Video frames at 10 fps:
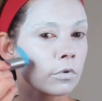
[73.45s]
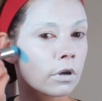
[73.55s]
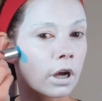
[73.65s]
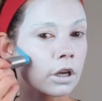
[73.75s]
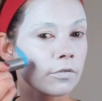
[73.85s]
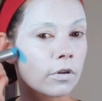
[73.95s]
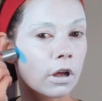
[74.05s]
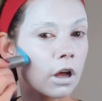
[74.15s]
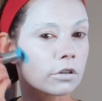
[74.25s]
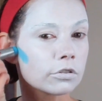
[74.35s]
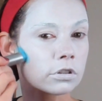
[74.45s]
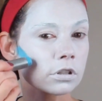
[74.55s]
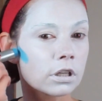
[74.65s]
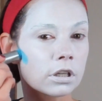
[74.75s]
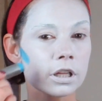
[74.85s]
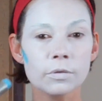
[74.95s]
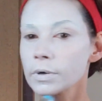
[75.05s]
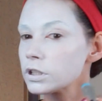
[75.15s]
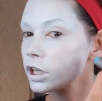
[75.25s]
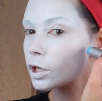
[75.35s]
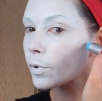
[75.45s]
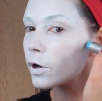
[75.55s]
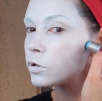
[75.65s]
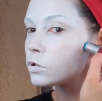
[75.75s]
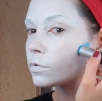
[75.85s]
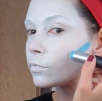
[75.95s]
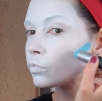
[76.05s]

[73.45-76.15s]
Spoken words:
kind of just underneath my cheekbones,